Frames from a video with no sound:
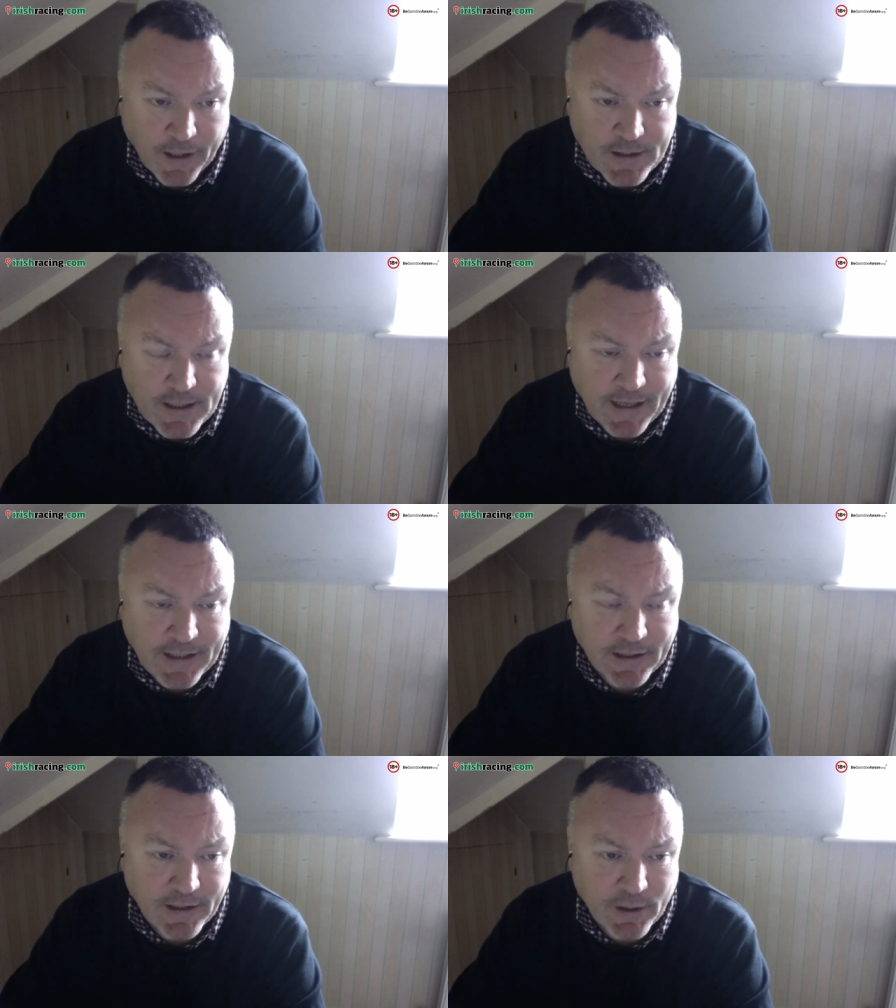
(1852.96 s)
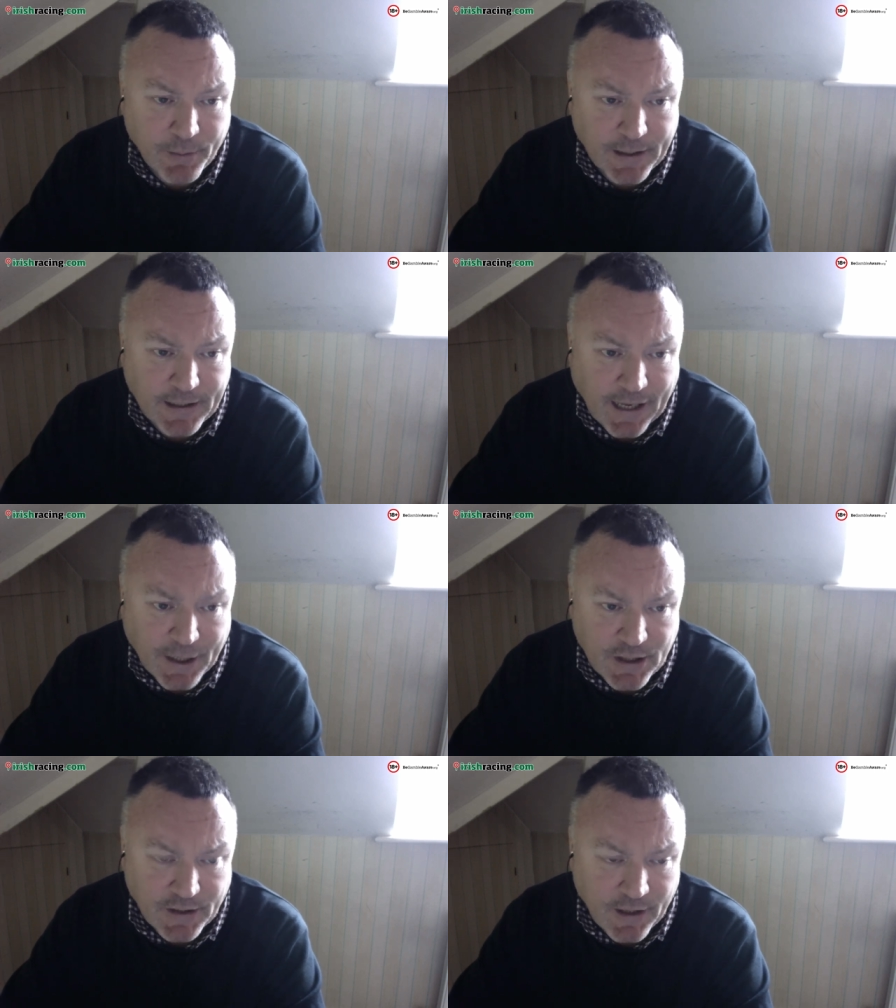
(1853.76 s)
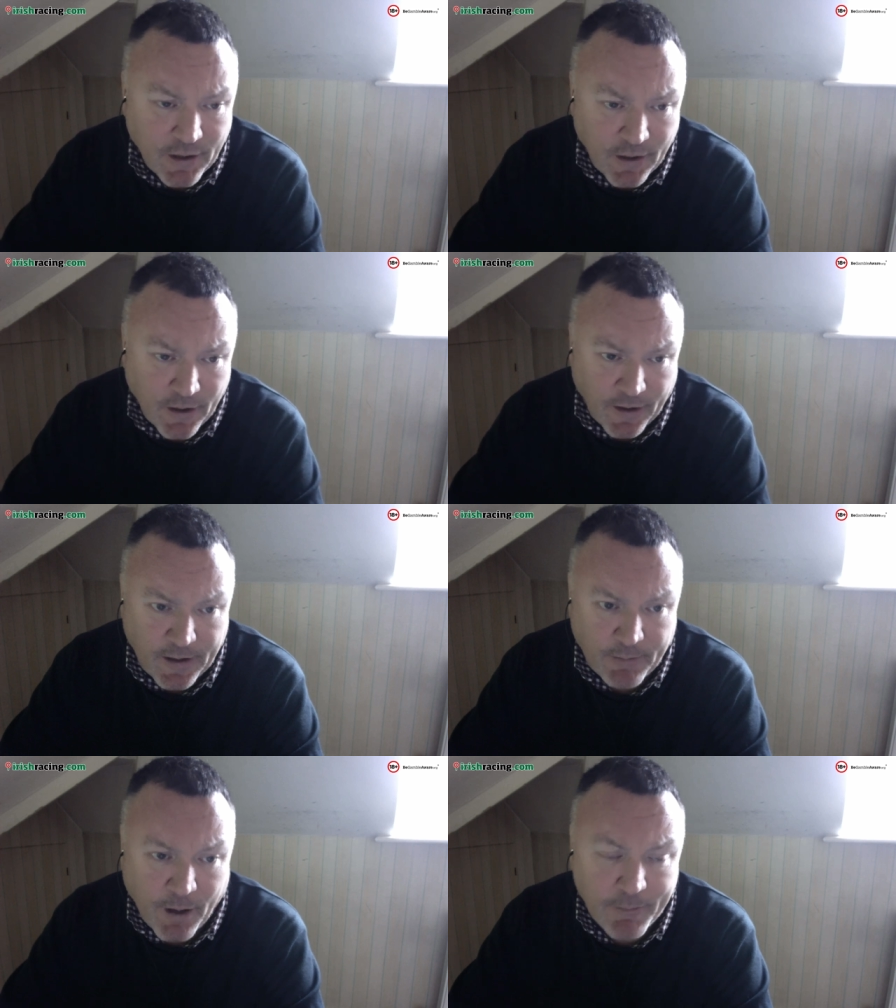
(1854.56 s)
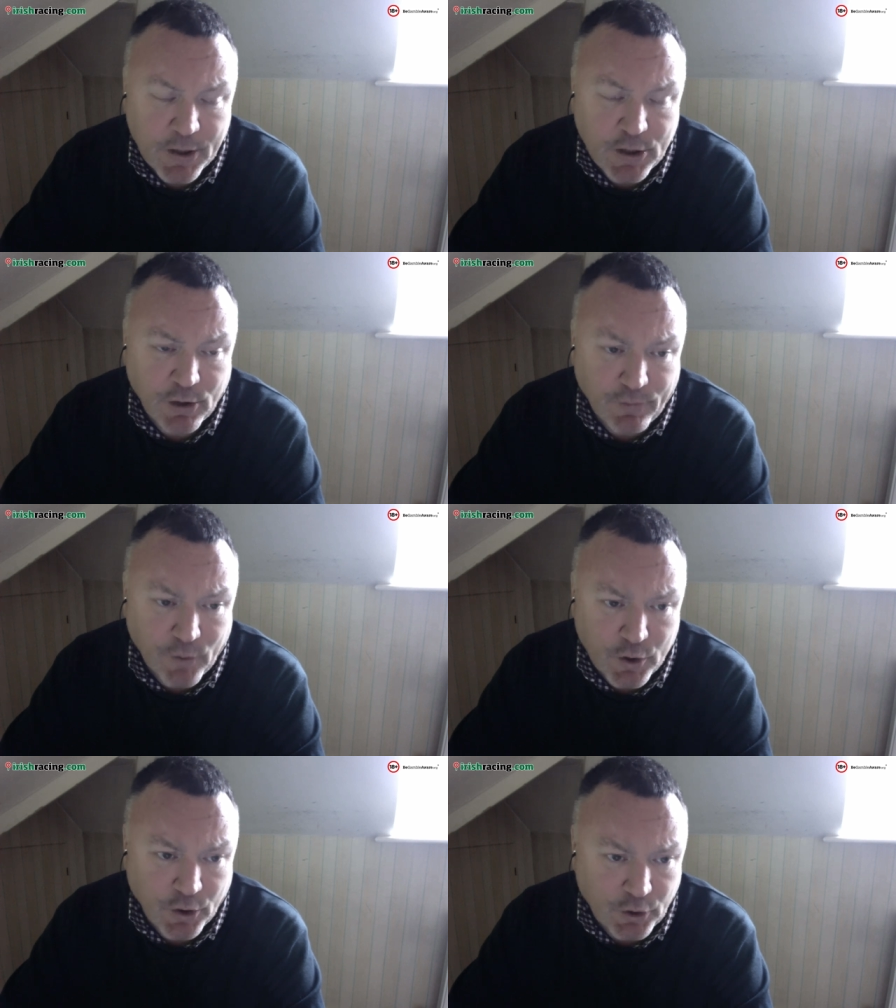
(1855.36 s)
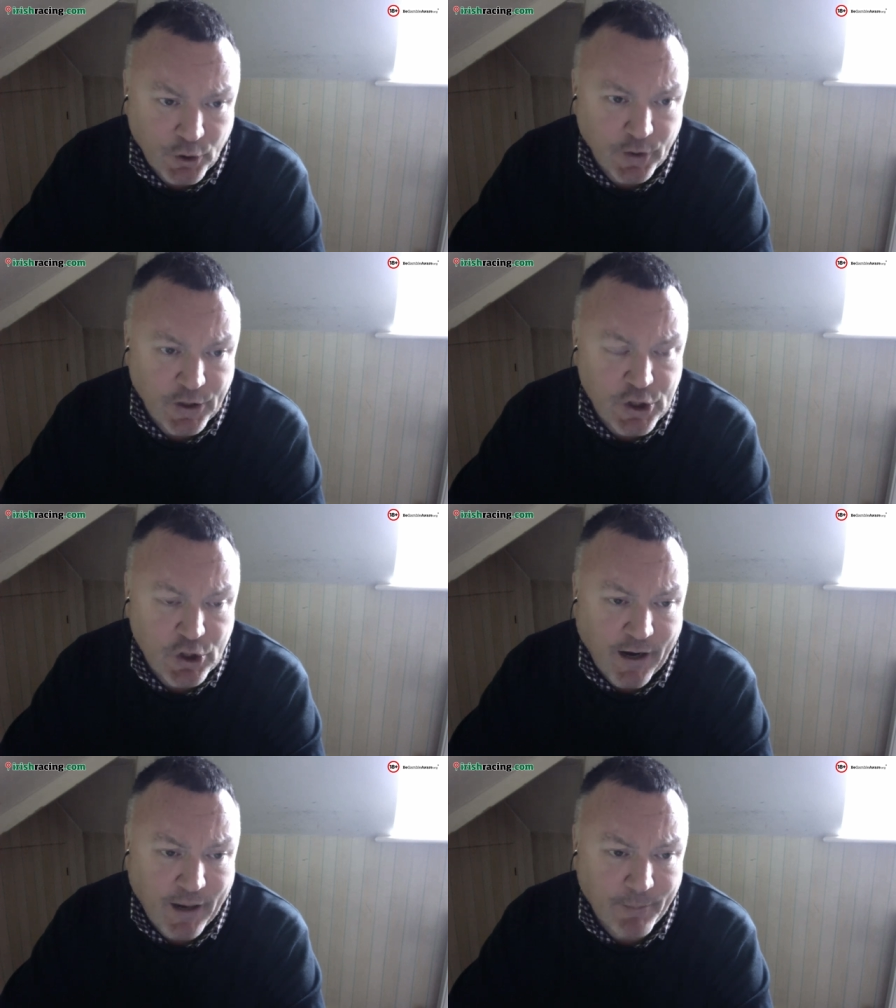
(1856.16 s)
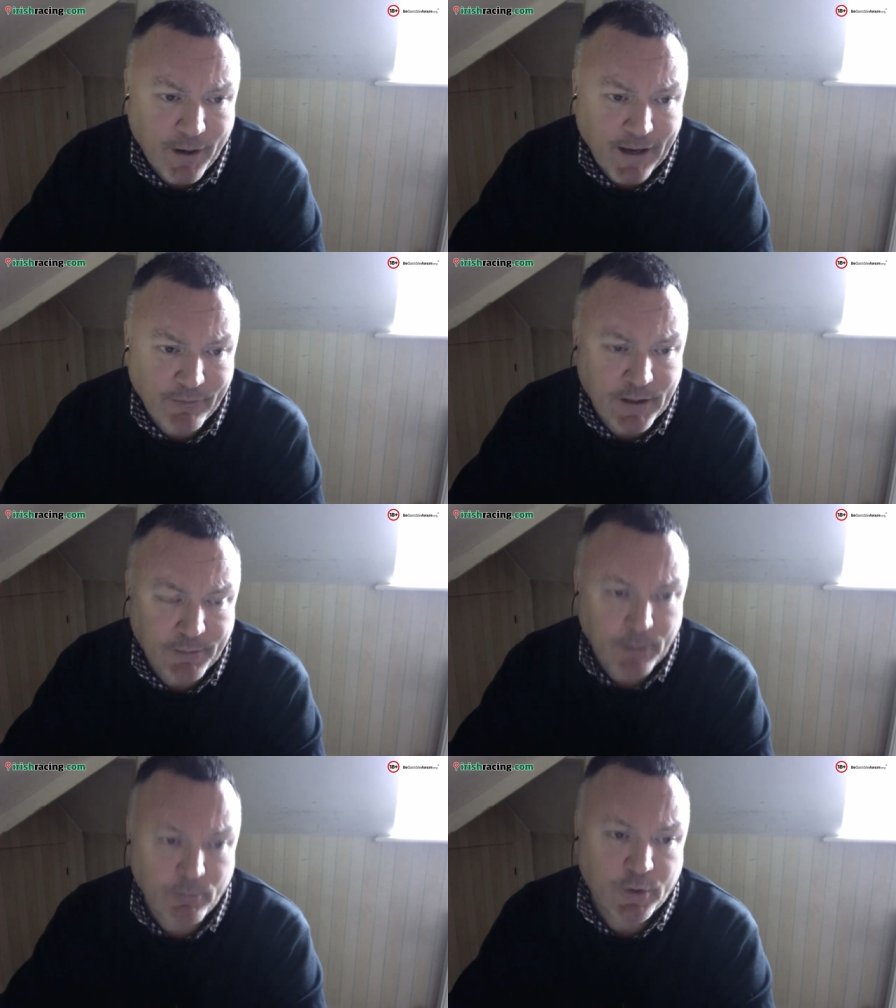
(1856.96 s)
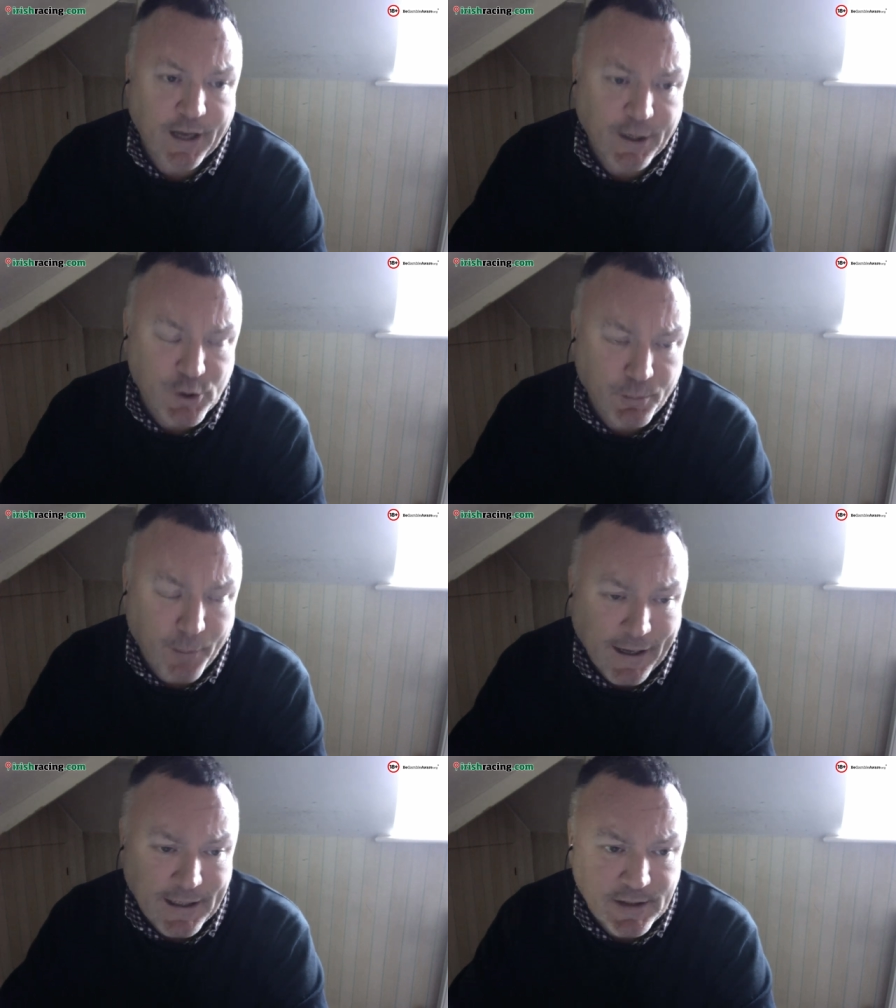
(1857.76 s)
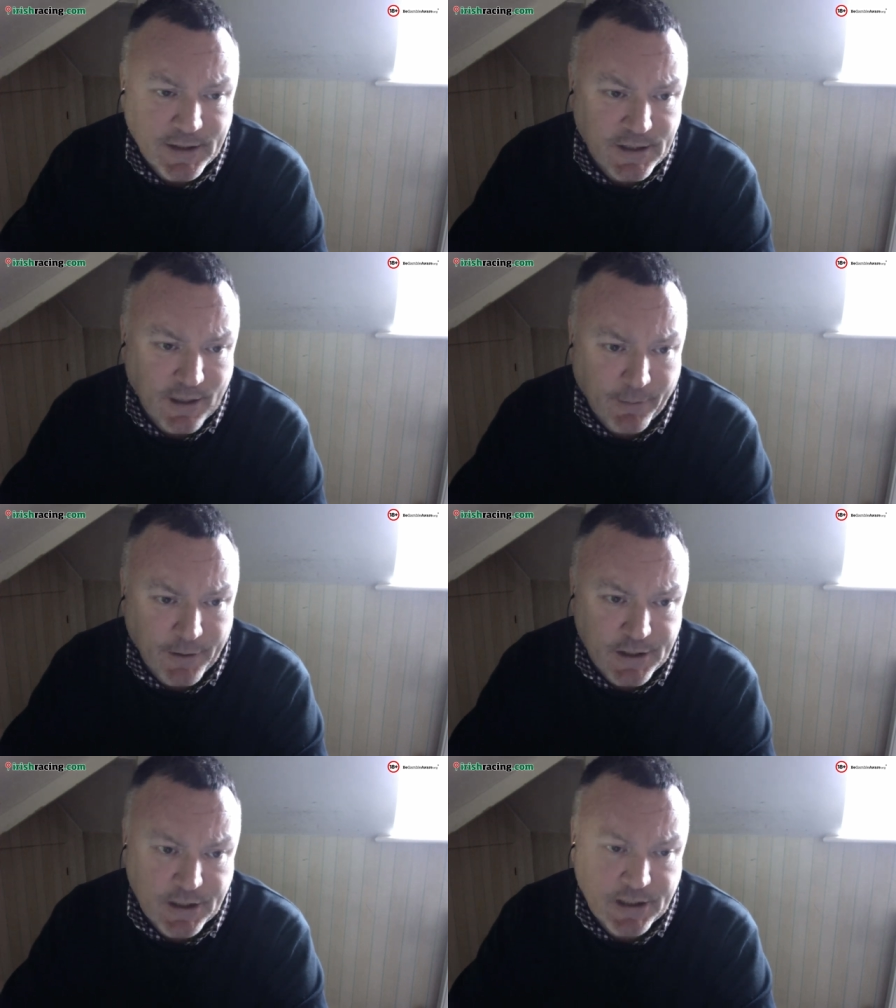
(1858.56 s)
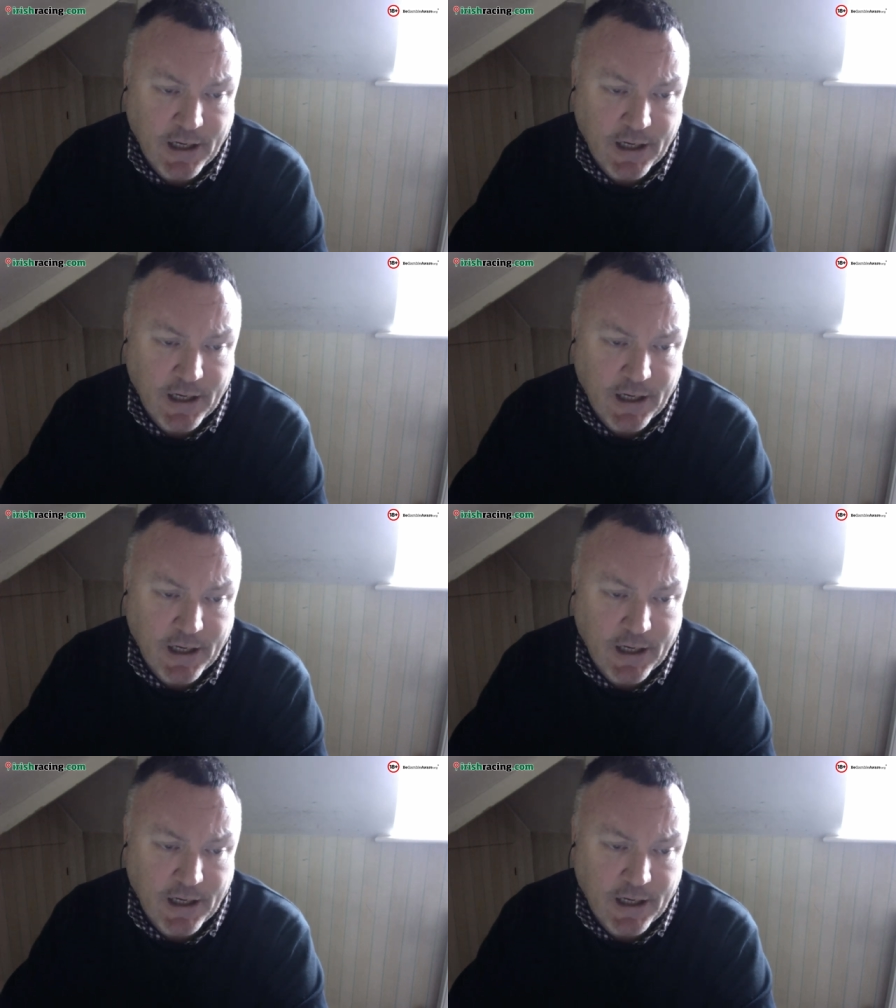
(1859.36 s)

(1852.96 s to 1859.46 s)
and taking a little bit of catching. That he might be the sort of horse on goodish ground, might have a little bit more natural pace than some of these